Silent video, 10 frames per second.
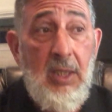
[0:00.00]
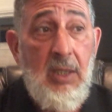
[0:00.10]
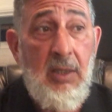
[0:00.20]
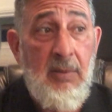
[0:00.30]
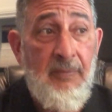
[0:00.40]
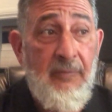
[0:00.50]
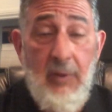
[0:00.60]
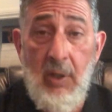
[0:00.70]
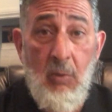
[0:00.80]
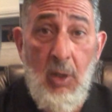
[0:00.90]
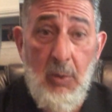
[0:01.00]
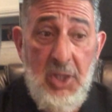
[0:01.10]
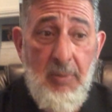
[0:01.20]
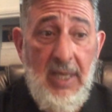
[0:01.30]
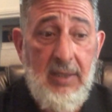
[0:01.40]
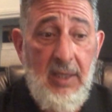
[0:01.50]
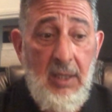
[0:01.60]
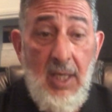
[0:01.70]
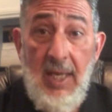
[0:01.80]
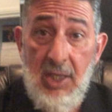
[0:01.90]
um, very well respected,
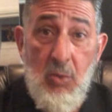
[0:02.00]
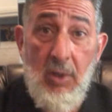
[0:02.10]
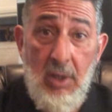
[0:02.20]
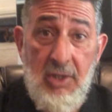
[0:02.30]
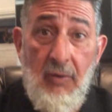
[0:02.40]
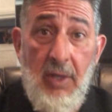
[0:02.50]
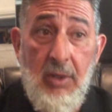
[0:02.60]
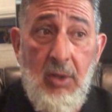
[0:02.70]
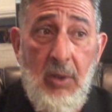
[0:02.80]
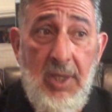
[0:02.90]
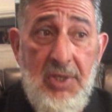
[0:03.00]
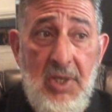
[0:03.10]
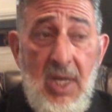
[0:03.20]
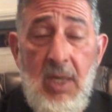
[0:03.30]
as well as Father Chris.